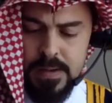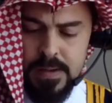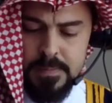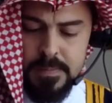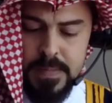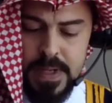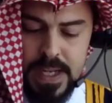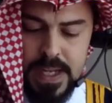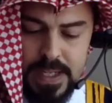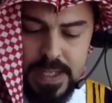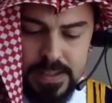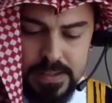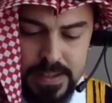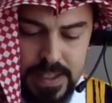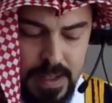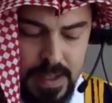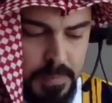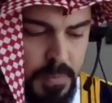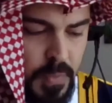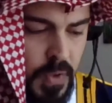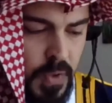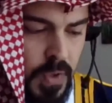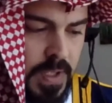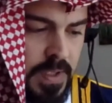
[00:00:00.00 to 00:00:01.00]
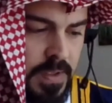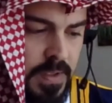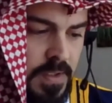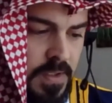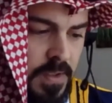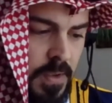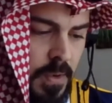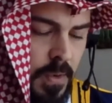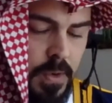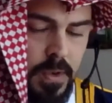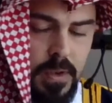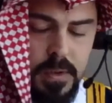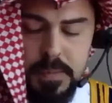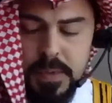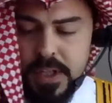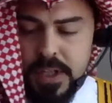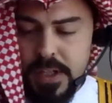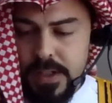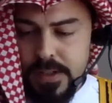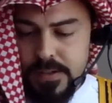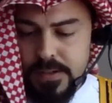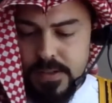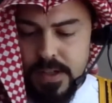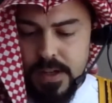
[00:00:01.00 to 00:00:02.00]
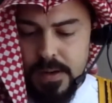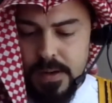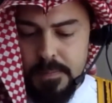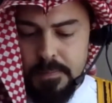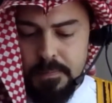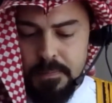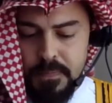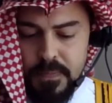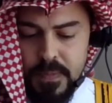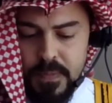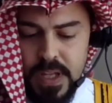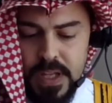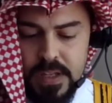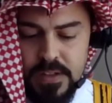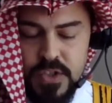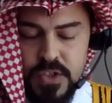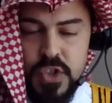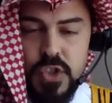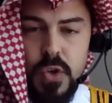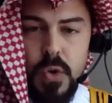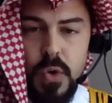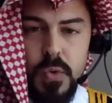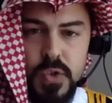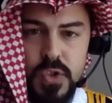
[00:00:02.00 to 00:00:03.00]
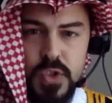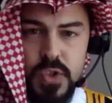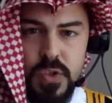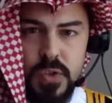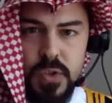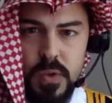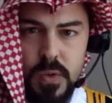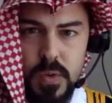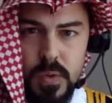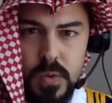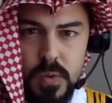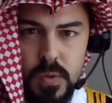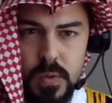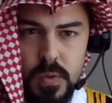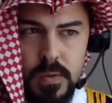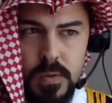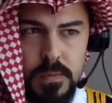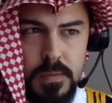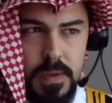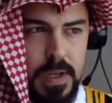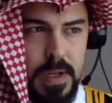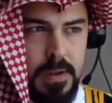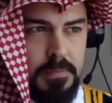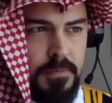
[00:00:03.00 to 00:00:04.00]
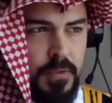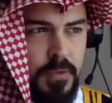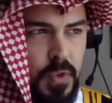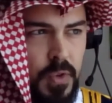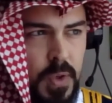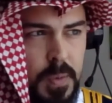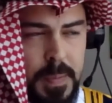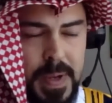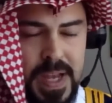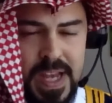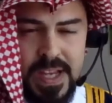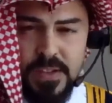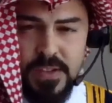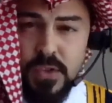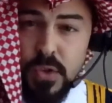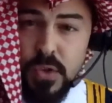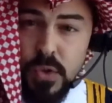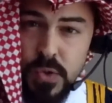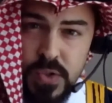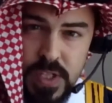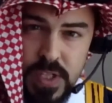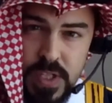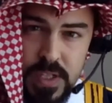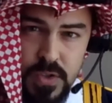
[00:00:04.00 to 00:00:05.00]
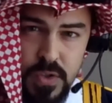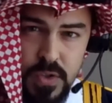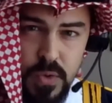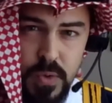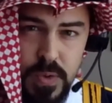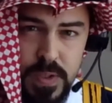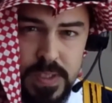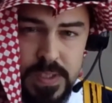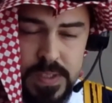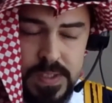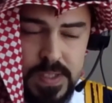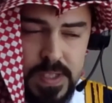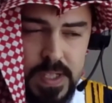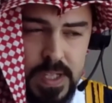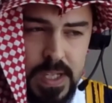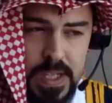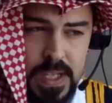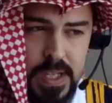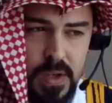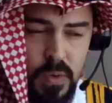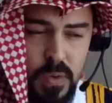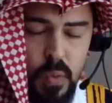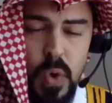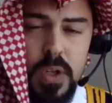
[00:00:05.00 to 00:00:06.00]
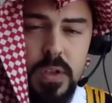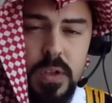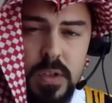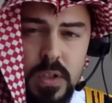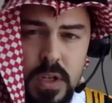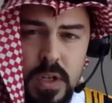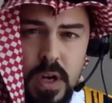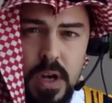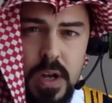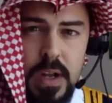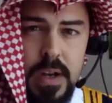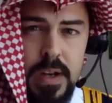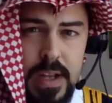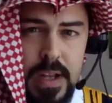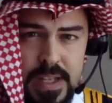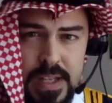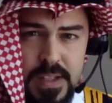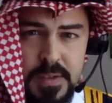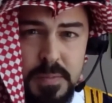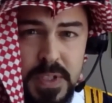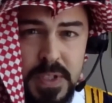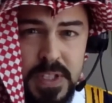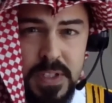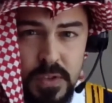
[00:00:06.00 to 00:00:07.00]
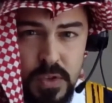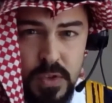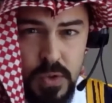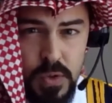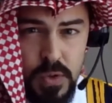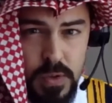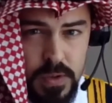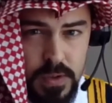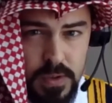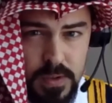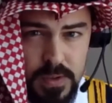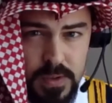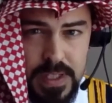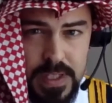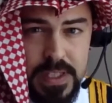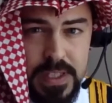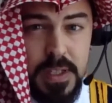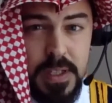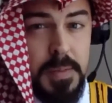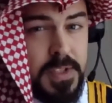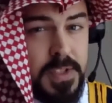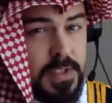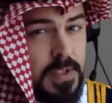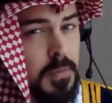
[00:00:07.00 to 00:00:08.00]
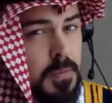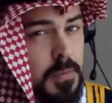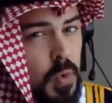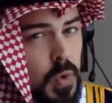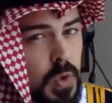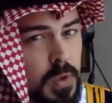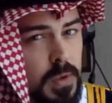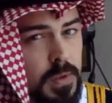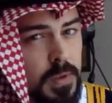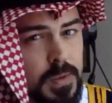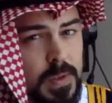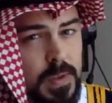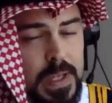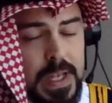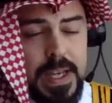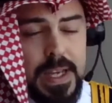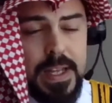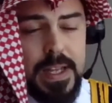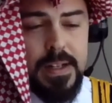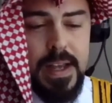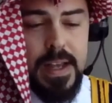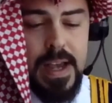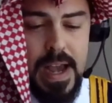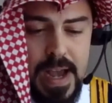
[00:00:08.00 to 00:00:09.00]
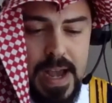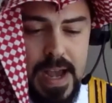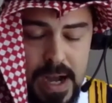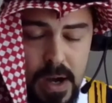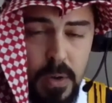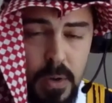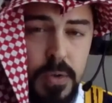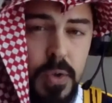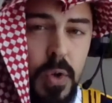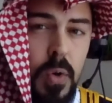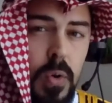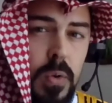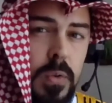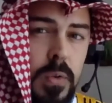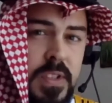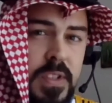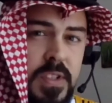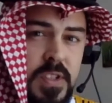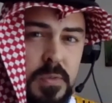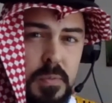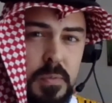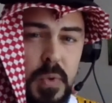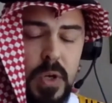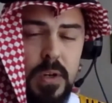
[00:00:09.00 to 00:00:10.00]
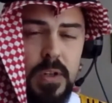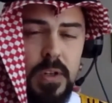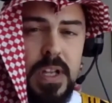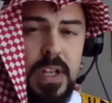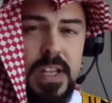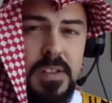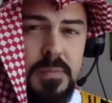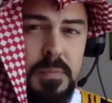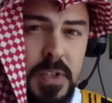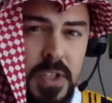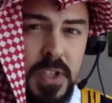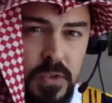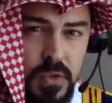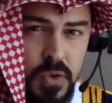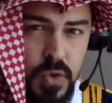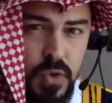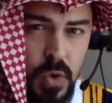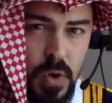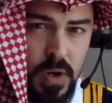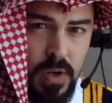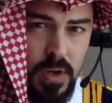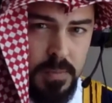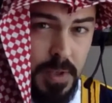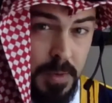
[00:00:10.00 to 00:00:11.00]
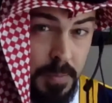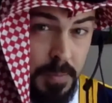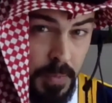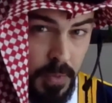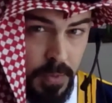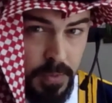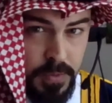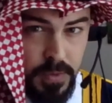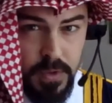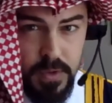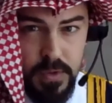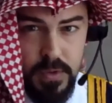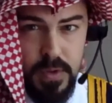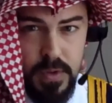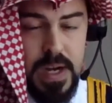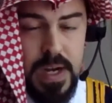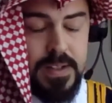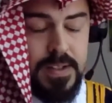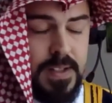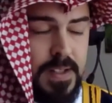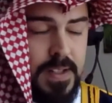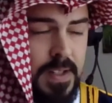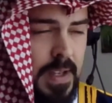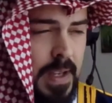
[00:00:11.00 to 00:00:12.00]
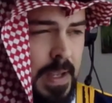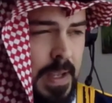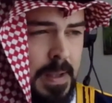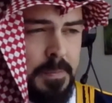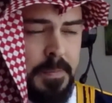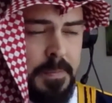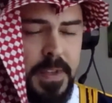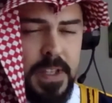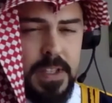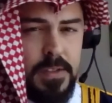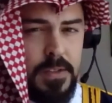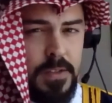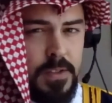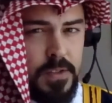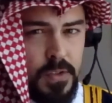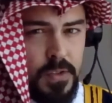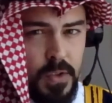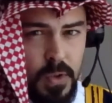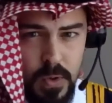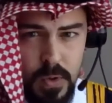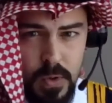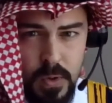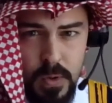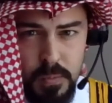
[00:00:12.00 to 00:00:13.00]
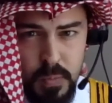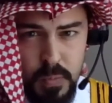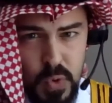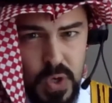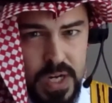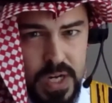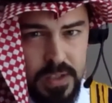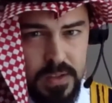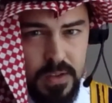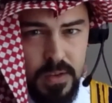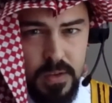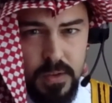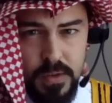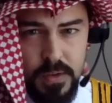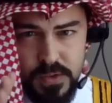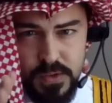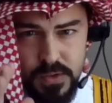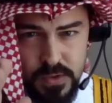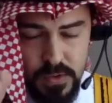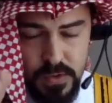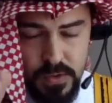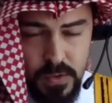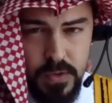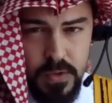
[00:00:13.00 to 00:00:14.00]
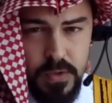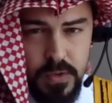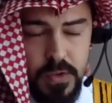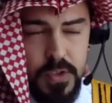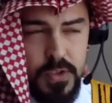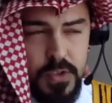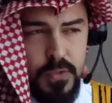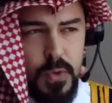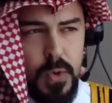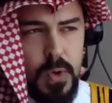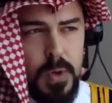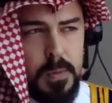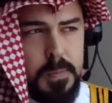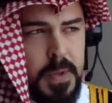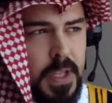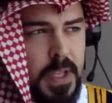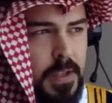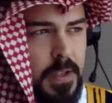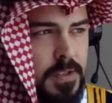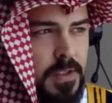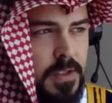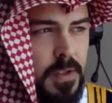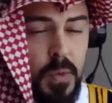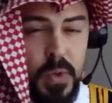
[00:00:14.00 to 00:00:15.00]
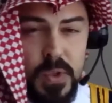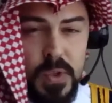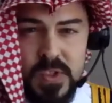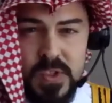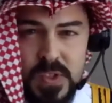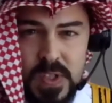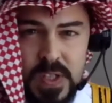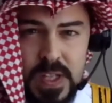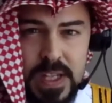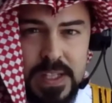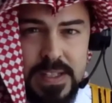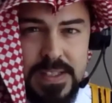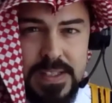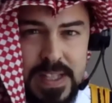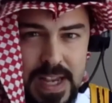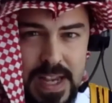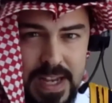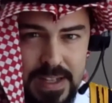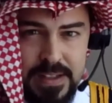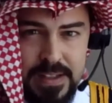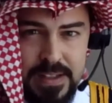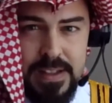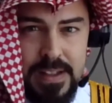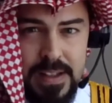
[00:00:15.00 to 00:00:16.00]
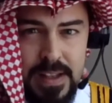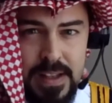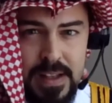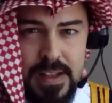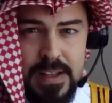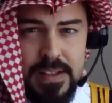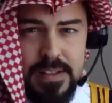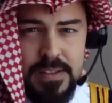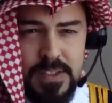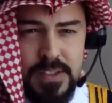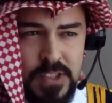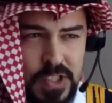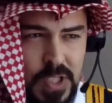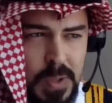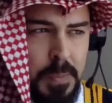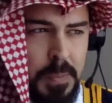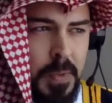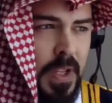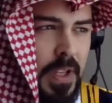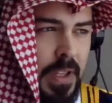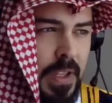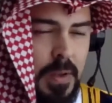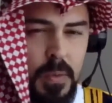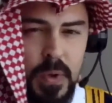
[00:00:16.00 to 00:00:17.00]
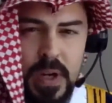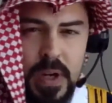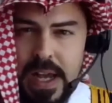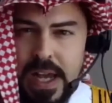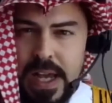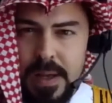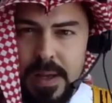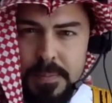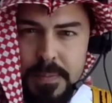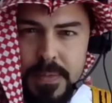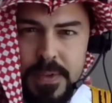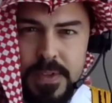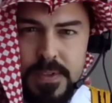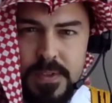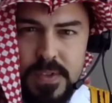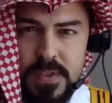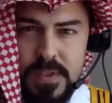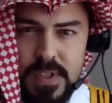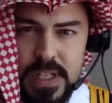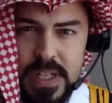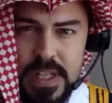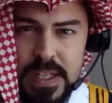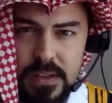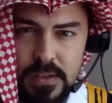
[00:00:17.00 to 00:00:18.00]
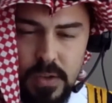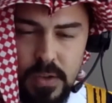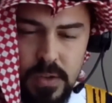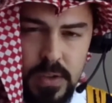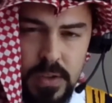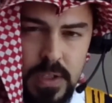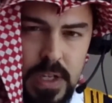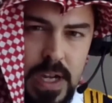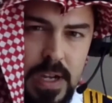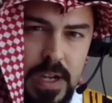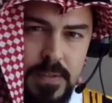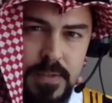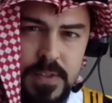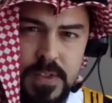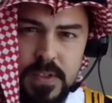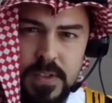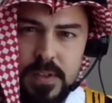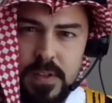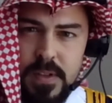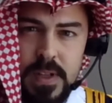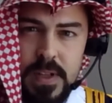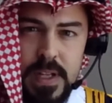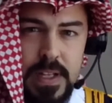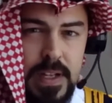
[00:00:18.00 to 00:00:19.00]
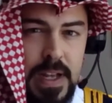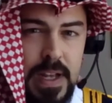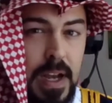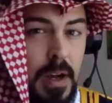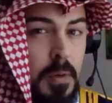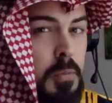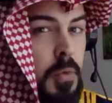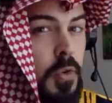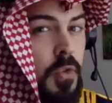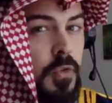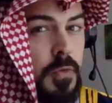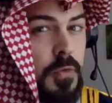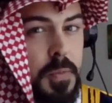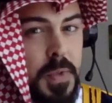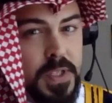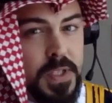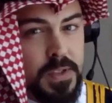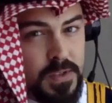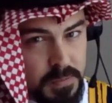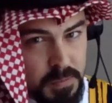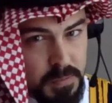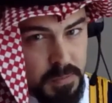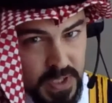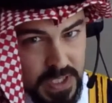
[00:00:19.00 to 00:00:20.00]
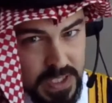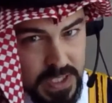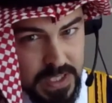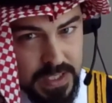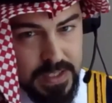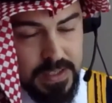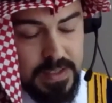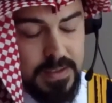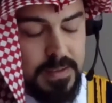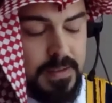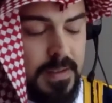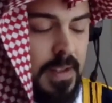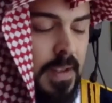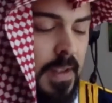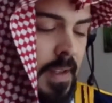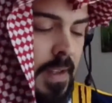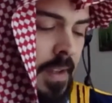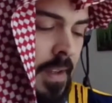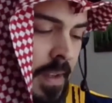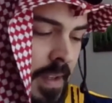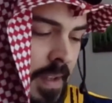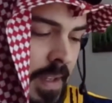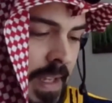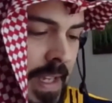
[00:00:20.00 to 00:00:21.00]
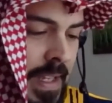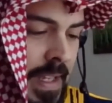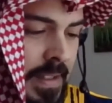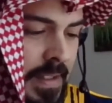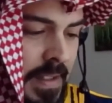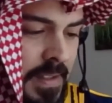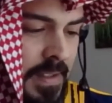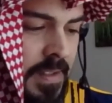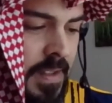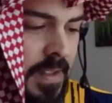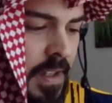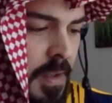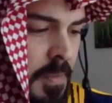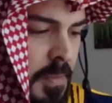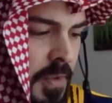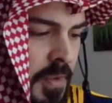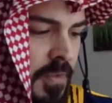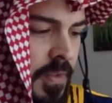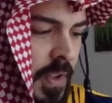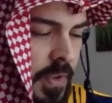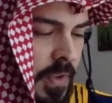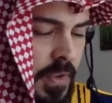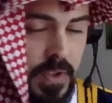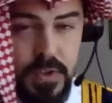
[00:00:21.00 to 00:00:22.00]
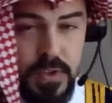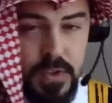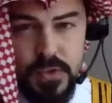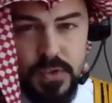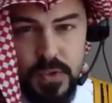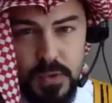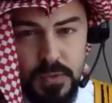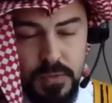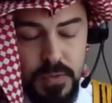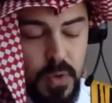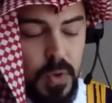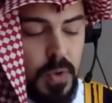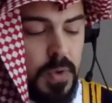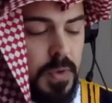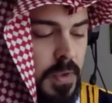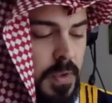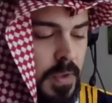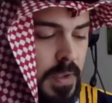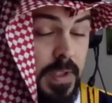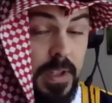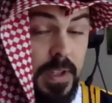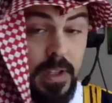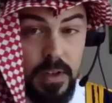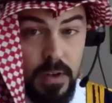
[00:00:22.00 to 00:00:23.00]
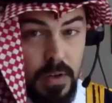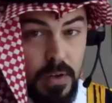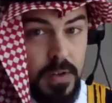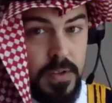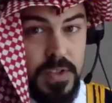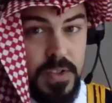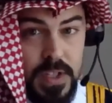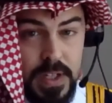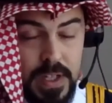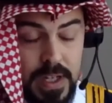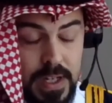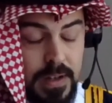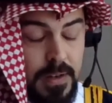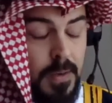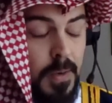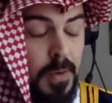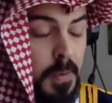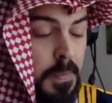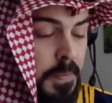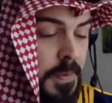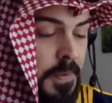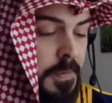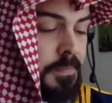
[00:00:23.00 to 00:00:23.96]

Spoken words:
And that book is so good because it shows you for the past 2 centuries what God has been doing in the Muslim world and how the Holy Spirit has been drawing people to Christ. It's so practical, so useful, because you will see exactly typically what happens in their lives and how movements begin. And it's going to be very useful for you and encouraging, I hope.